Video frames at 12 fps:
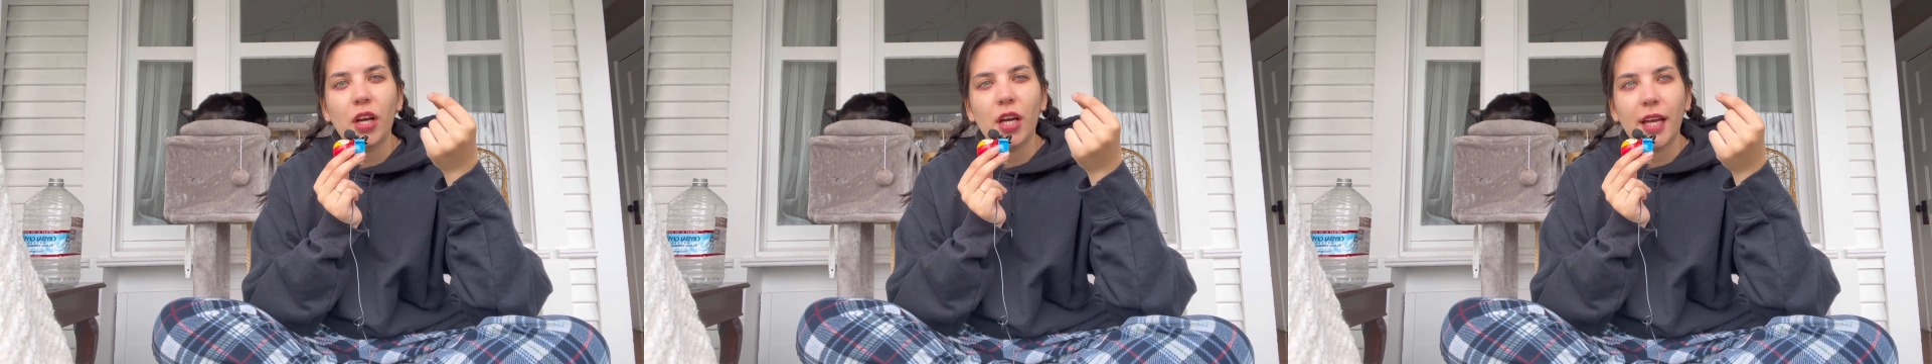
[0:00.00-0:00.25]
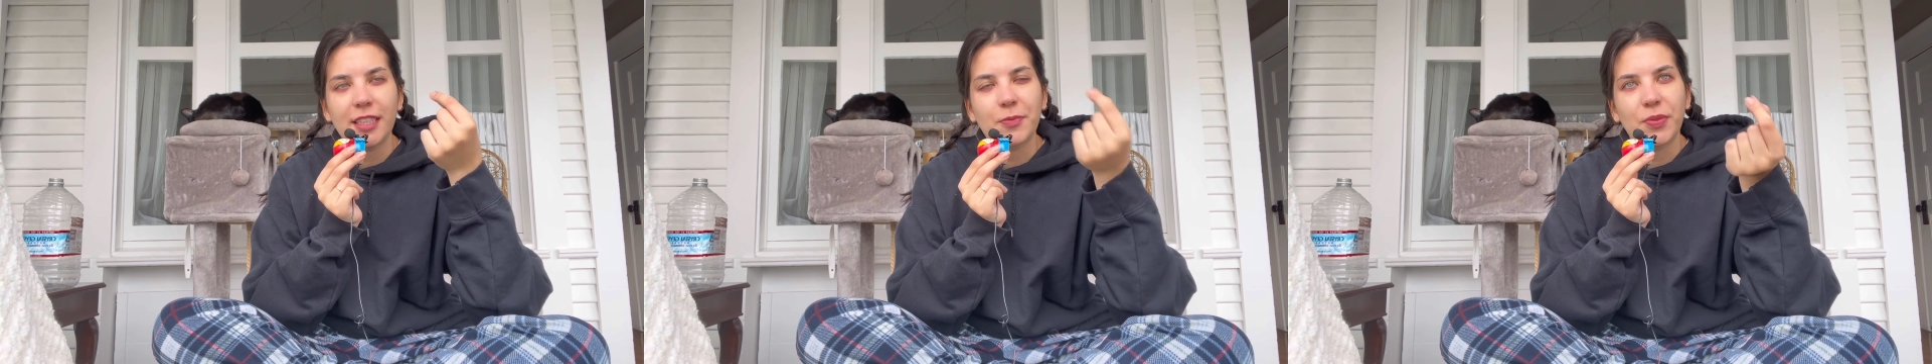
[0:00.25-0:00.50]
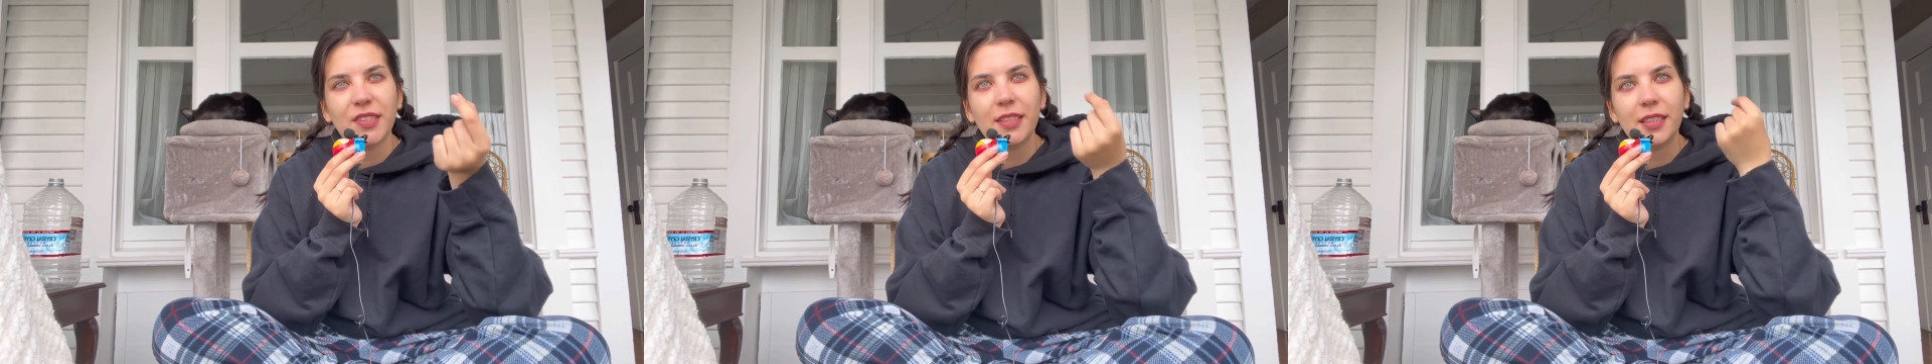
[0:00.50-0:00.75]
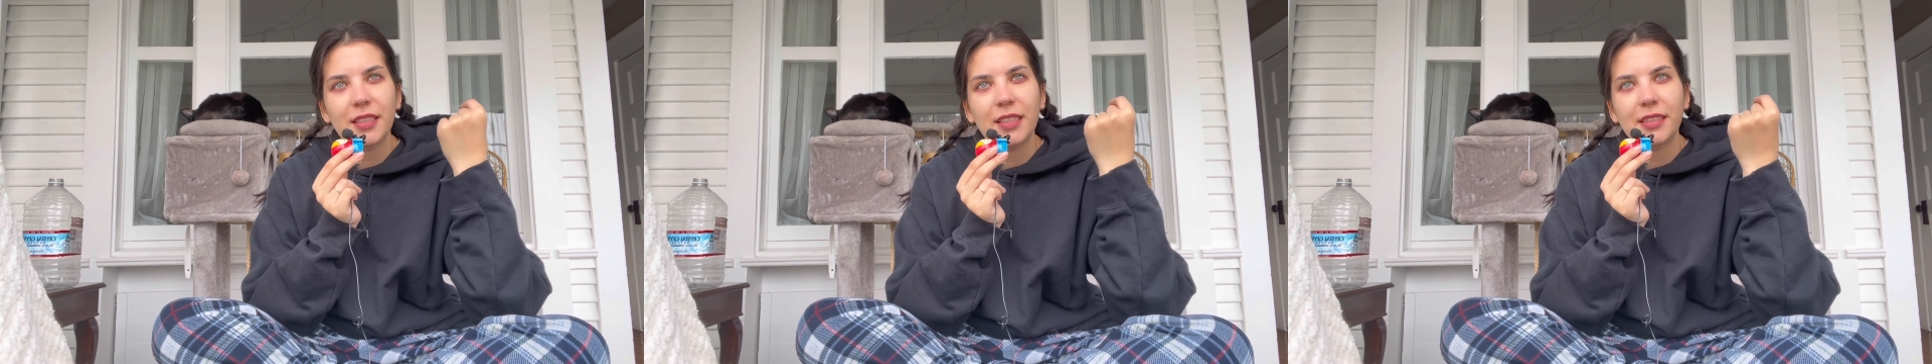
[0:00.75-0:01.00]

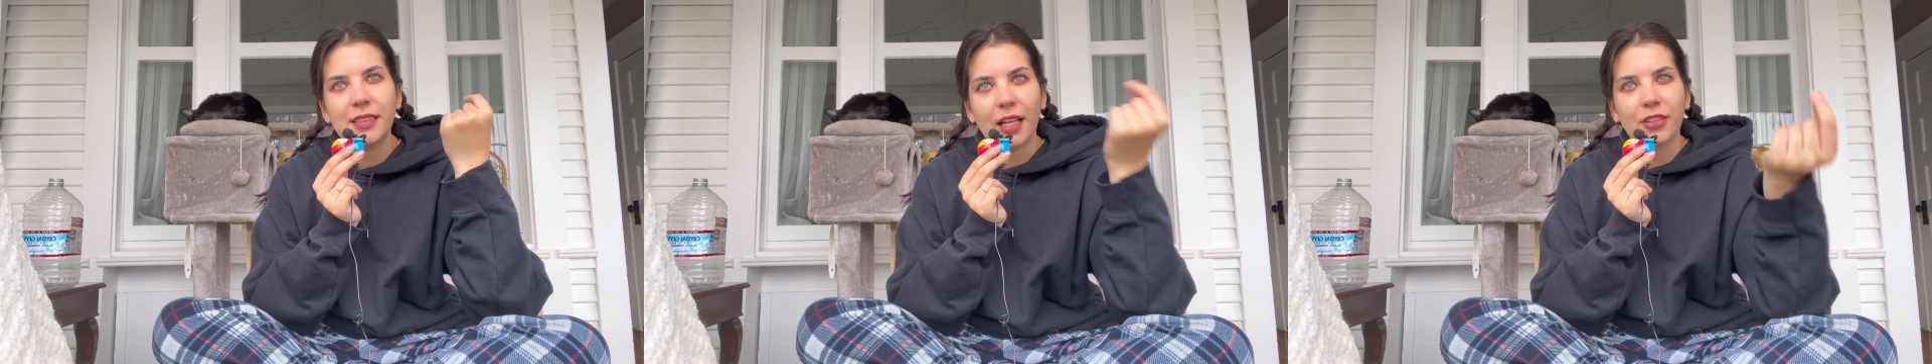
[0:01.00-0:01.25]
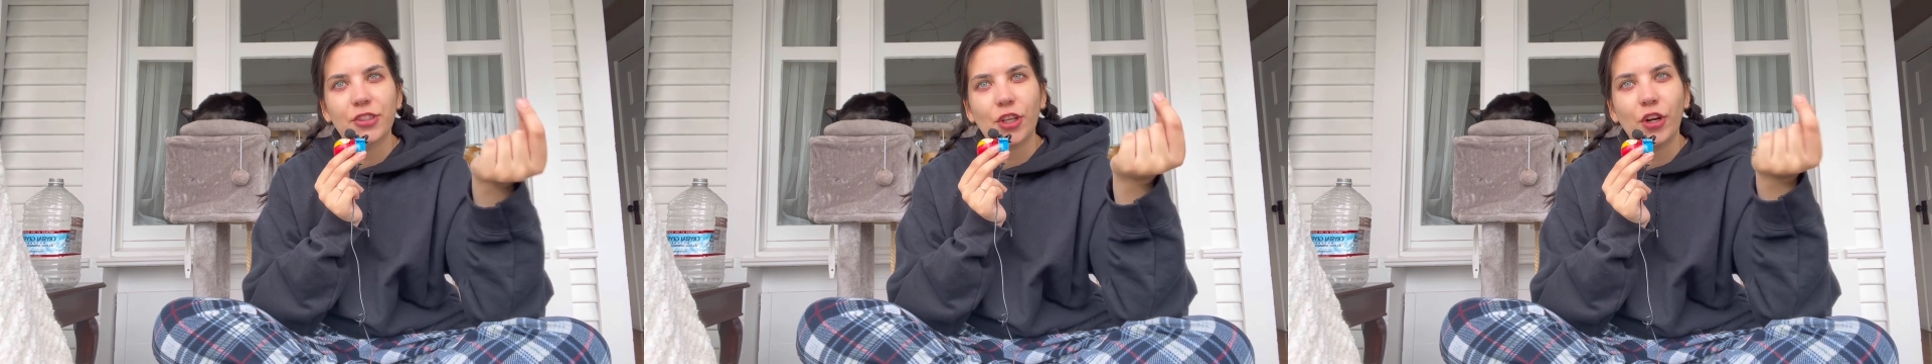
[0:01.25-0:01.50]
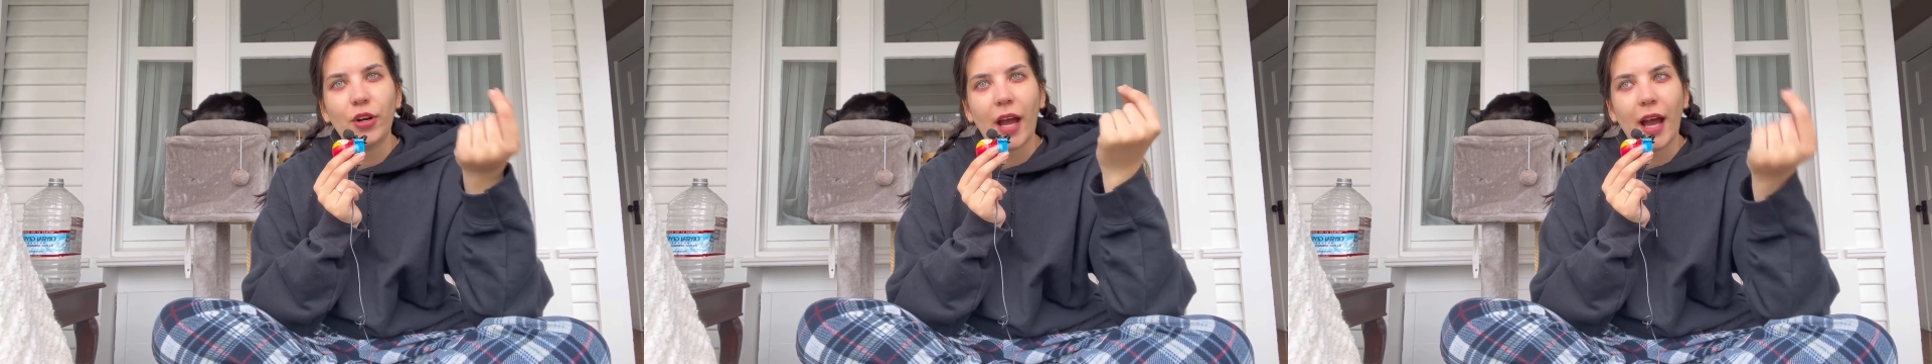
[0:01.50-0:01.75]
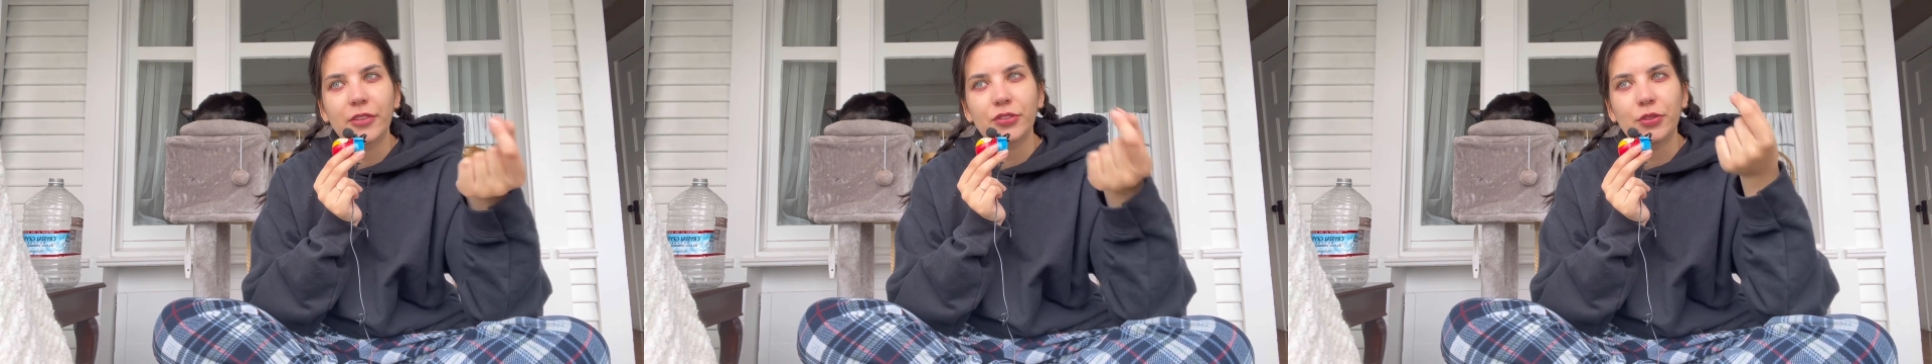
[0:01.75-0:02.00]
explicitly tells her
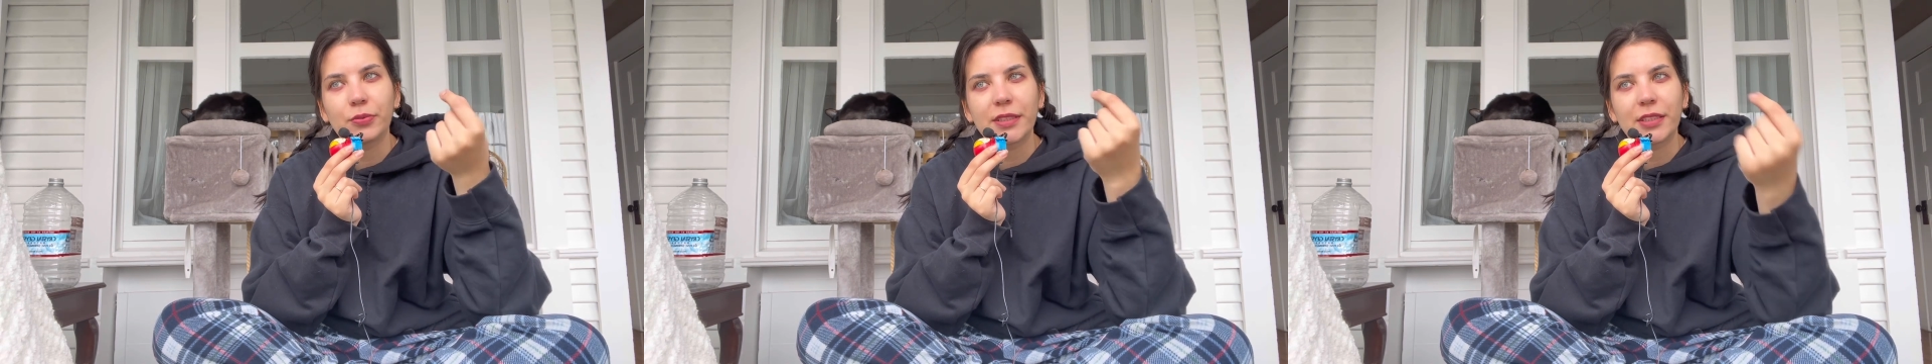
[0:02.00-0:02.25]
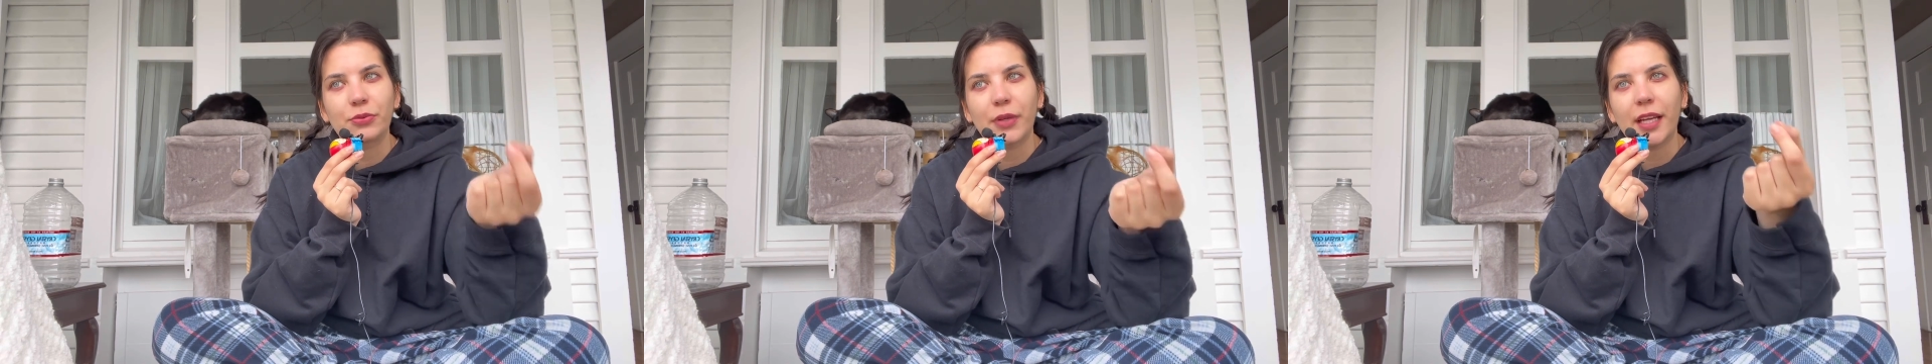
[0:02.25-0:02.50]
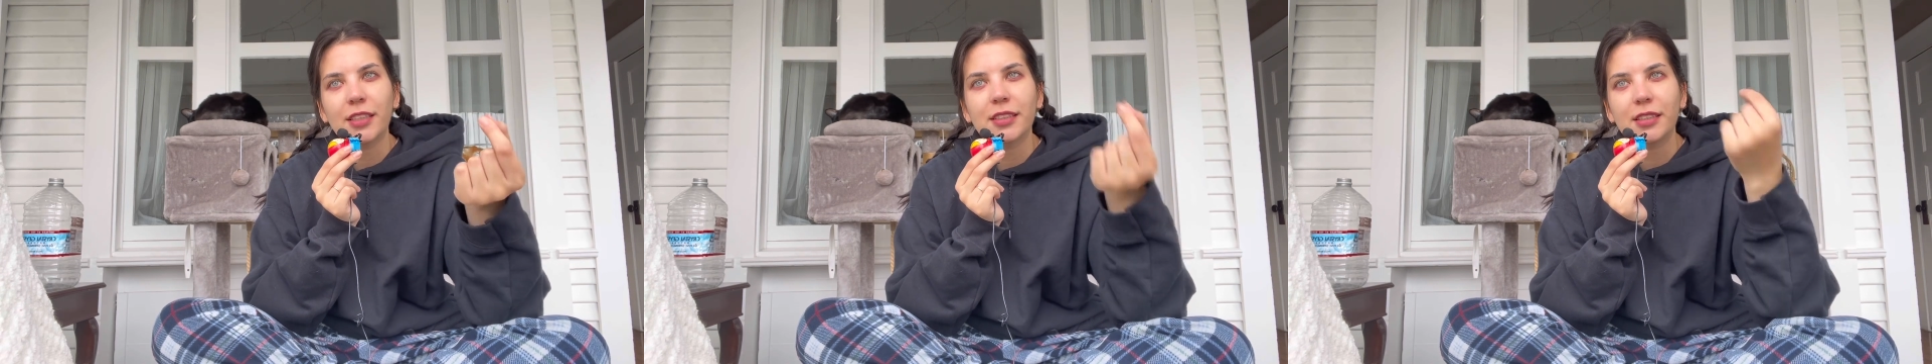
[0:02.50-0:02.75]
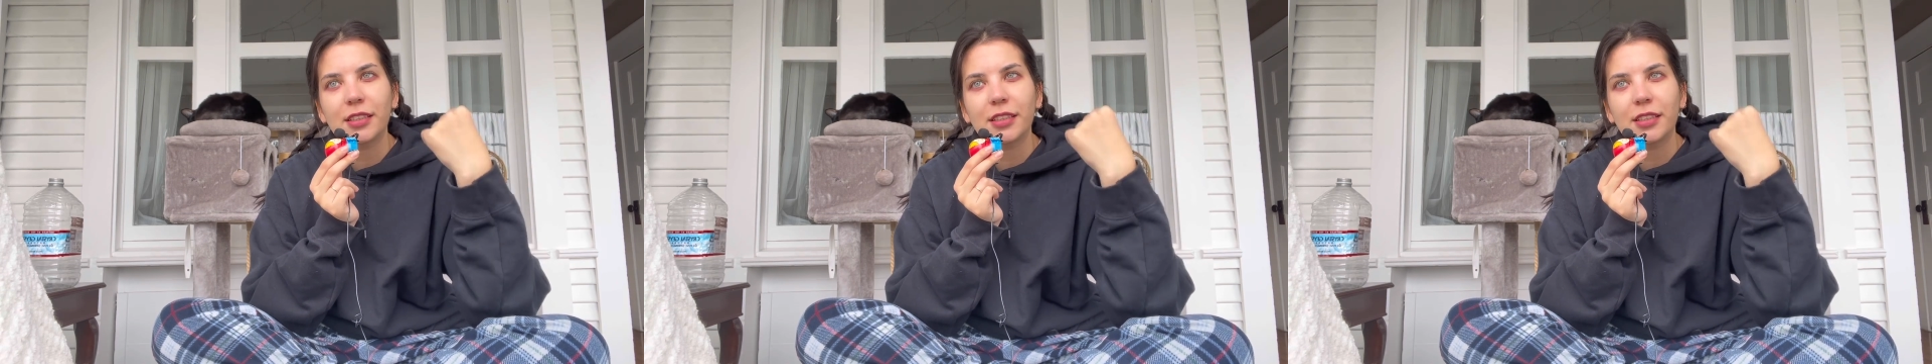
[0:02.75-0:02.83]
how to resurrect